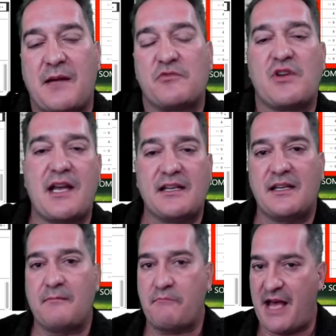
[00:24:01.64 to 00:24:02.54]
But I'm trying
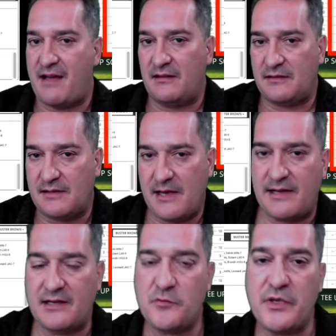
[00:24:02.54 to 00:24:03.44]
to get a balanced
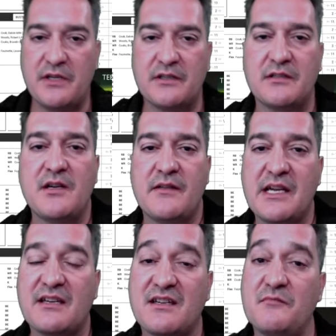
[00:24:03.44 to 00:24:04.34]
lineup here
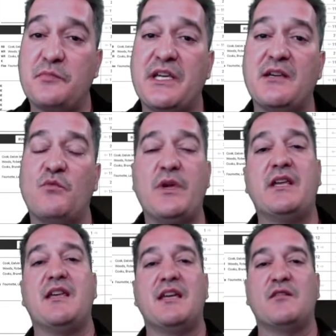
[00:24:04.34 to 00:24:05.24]
that can compete
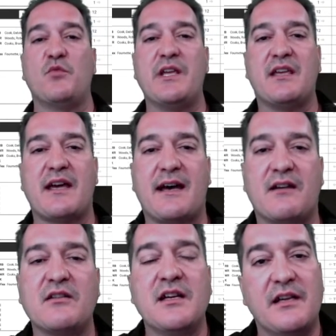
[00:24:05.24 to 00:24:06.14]
week in and week
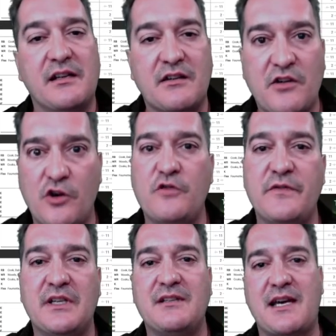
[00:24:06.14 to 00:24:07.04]
out in a
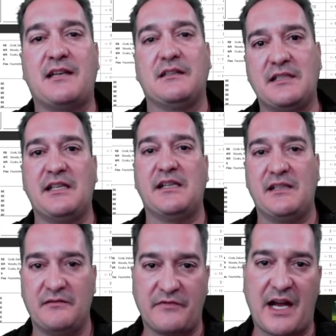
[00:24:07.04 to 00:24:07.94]

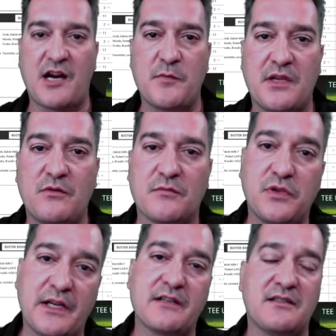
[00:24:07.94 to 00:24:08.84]
COVID-19 environment
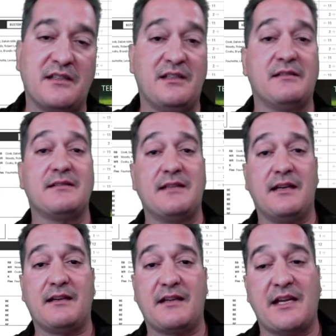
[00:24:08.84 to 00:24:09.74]
where players could get
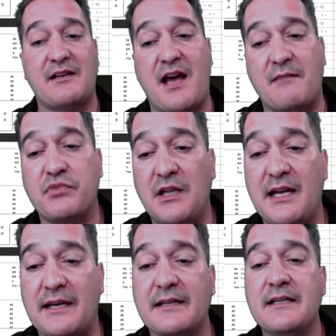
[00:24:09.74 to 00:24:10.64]
sick and not
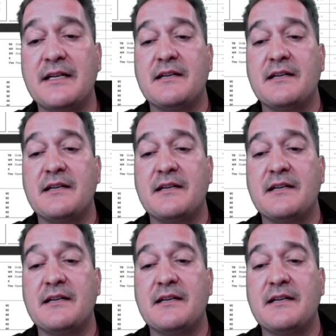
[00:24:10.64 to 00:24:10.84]
play.